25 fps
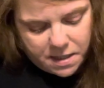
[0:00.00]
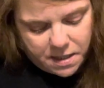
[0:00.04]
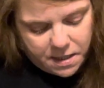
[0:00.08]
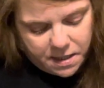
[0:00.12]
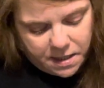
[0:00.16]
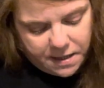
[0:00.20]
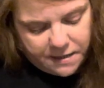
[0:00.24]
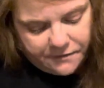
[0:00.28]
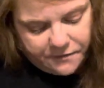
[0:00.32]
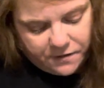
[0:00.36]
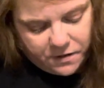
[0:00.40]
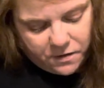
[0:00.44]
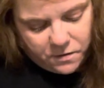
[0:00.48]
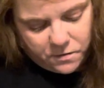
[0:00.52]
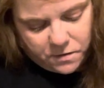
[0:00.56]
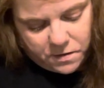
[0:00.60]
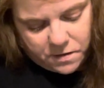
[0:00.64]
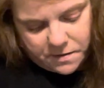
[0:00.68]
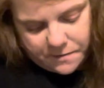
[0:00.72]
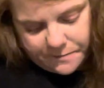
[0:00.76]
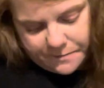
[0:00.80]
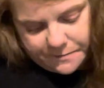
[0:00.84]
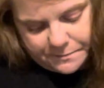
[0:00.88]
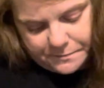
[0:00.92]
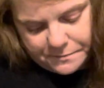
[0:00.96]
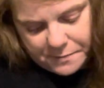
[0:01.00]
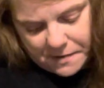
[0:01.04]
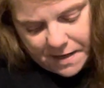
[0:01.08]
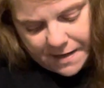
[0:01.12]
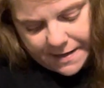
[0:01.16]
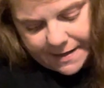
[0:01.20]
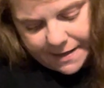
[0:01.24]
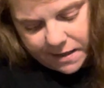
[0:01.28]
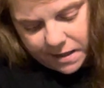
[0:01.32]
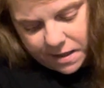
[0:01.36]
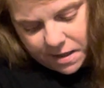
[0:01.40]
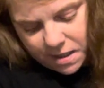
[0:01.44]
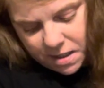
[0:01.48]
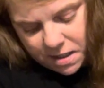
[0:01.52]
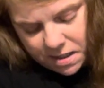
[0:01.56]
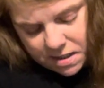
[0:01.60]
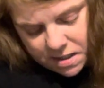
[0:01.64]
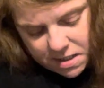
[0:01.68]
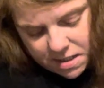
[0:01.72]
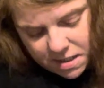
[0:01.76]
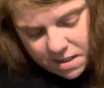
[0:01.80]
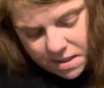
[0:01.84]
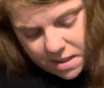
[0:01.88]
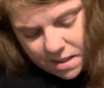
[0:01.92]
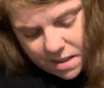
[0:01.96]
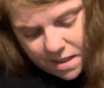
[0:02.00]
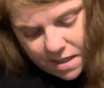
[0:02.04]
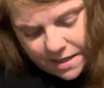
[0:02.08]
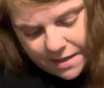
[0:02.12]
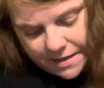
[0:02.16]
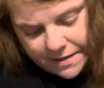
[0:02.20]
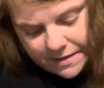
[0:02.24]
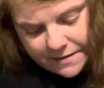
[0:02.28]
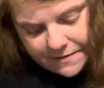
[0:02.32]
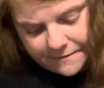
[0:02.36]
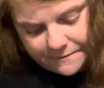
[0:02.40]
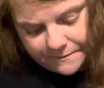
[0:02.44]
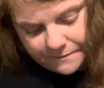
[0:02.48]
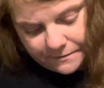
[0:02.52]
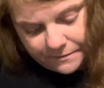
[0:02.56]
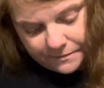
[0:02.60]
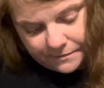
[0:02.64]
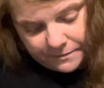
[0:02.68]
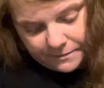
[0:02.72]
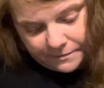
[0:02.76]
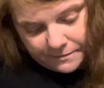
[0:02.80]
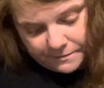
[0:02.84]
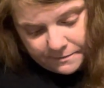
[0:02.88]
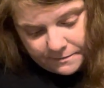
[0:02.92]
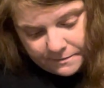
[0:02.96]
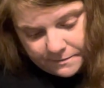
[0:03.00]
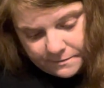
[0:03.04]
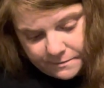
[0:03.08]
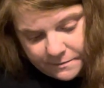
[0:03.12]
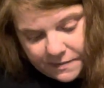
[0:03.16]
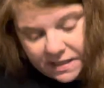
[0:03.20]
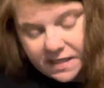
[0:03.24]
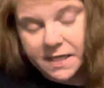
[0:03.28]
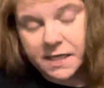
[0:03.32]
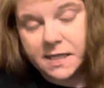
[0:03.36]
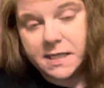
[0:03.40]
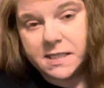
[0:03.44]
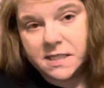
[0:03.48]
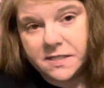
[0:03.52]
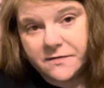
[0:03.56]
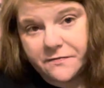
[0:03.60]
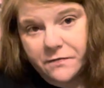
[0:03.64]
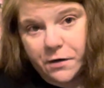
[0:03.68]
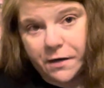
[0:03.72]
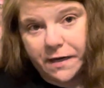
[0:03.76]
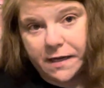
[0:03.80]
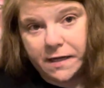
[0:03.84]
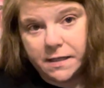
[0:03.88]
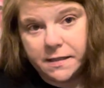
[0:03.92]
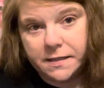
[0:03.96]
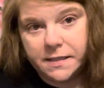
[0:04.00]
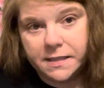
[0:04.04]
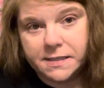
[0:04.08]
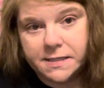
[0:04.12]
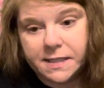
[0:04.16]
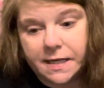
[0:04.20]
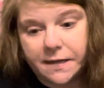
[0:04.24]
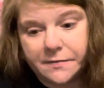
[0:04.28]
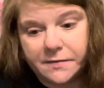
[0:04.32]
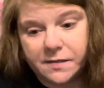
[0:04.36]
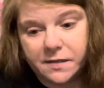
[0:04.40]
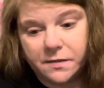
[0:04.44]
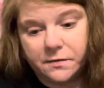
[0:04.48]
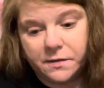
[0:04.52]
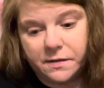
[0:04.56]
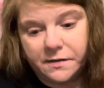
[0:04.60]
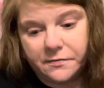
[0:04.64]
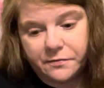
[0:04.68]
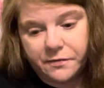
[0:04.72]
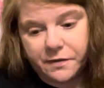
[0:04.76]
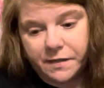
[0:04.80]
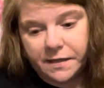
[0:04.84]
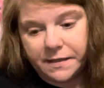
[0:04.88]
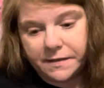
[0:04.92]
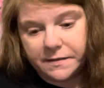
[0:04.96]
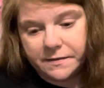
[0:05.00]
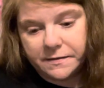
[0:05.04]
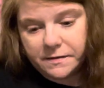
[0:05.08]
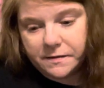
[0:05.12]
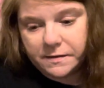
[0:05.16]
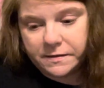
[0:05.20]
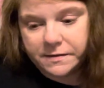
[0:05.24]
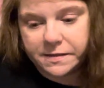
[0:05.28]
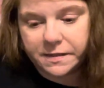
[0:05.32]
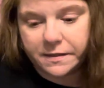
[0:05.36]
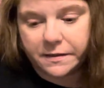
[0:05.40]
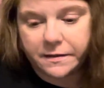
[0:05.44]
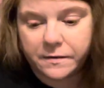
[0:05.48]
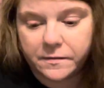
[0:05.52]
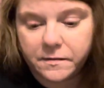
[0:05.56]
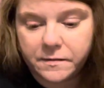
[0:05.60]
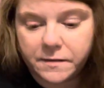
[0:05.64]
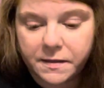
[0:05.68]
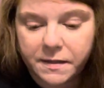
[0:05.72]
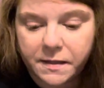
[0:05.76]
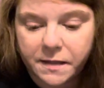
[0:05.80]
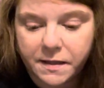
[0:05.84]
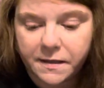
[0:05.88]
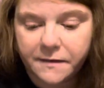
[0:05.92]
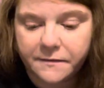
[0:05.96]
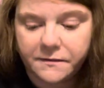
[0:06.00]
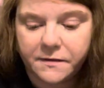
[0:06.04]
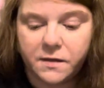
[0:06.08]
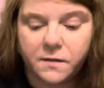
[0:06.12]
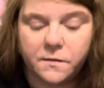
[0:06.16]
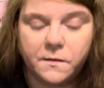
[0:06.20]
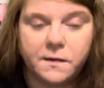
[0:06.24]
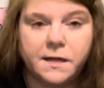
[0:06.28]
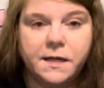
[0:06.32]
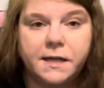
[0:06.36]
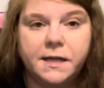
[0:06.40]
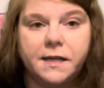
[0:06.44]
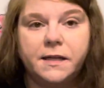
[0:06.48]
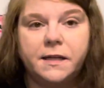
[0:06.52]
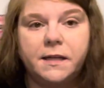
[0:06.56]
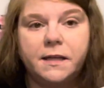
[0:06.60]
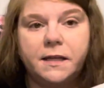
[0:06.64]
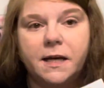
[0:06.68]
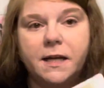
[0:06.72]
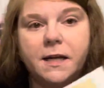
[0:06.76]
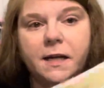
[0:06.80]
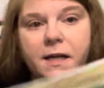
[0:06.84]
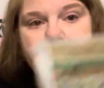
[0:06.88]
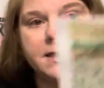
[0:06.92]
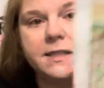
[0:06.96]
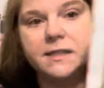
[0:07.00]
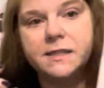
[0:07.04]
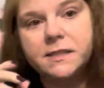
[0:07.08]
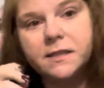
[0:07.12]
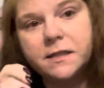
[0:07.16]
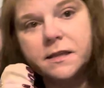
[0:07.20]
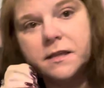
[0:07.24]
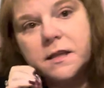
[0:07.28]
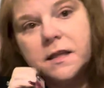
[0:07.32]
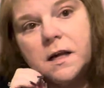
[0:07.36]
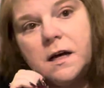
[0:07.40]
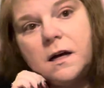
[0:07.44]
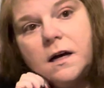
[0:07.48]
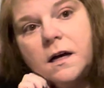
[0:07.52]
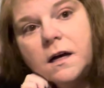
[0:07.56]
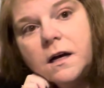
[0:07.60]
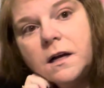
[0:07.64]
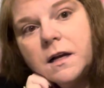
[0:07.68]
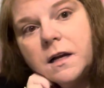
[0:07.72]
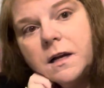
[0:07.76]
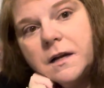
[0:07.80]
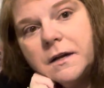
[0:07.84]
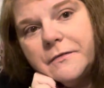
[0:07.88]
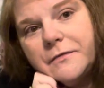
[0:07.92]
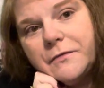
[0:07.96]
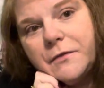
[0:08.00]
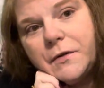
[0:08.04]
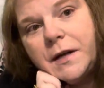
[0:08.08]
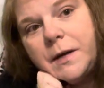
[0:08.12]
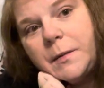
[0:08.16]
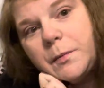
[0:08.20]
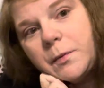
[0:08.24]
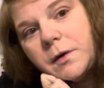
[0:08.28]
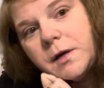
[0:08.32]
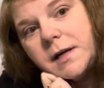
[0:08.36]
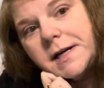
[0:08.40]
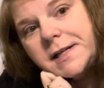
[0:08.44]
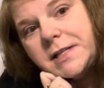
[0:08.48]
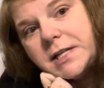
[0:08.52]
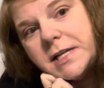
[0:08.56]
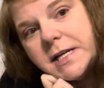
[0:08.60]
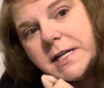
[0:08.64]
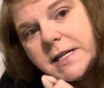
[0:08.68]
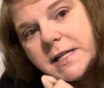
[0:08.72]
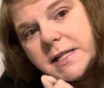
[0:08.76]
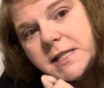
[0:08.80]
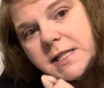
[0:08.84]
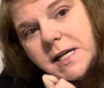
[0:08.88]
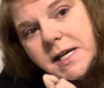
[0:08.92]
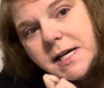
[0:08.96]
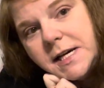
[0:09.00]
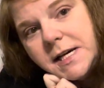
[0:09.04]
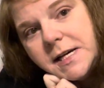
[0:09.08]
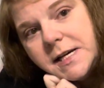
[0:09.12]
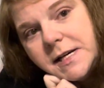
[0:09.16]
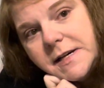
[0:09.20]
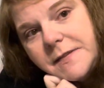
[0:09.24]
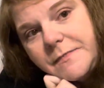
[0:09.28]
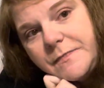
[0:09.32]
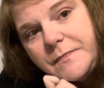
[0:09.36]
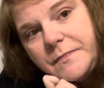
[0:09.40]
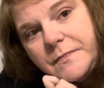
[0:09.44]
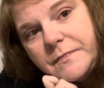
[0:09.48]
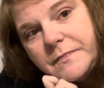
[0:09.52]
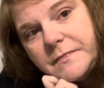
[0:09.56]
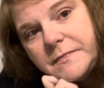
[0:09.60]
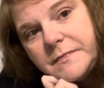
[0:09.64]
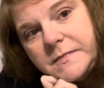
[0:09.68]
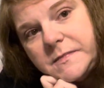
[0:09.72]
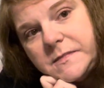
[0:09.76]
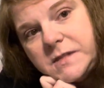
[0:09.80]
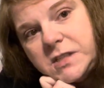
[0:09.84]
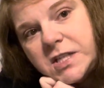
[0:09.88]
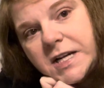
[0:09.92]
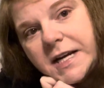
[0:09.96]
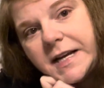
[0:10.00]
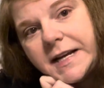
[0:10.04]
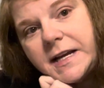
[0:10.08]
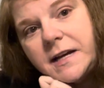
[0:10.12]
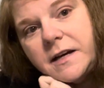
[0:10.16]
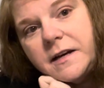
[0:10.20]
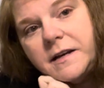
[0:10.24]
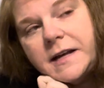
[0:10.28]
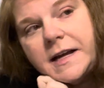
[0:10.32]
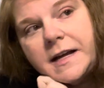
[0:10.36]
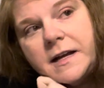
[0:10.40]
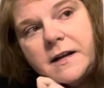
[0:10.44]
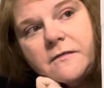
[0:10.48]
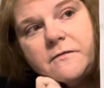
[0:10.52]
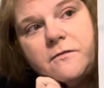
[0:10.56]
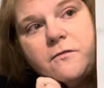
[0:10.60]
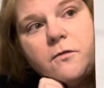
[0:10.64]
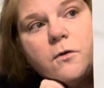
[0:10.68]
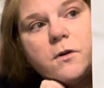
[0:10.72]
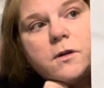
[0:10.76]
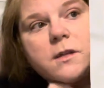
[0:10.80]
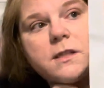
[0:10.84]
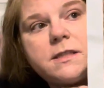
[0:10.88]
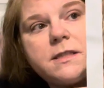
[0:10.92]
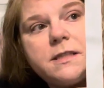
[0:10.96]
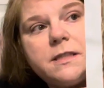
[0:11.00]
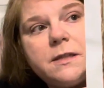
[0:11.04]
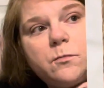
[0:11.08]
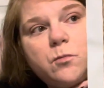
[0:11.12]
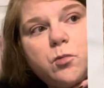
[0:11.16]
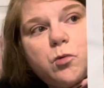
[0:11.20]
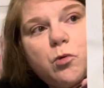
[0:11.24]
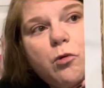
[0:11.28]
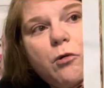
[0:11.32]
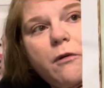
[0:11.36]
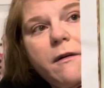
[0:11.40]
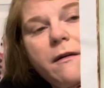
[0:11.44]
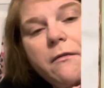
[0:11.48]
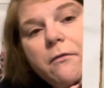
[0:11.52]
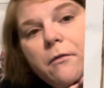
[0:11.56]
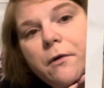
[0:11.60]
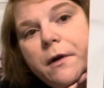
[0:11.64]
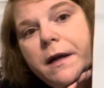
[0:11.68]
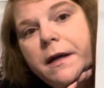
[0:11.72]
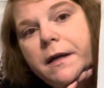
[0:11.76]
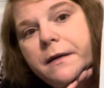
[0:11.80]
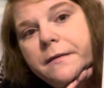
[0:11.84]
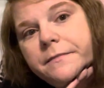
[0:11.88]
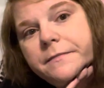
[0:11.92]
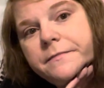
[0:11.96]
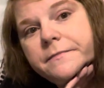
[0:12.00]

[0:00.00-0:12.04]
if you were buying it. And it is free. It's absolutely free. So if you want a nice long free project, check out Forst Embroidery.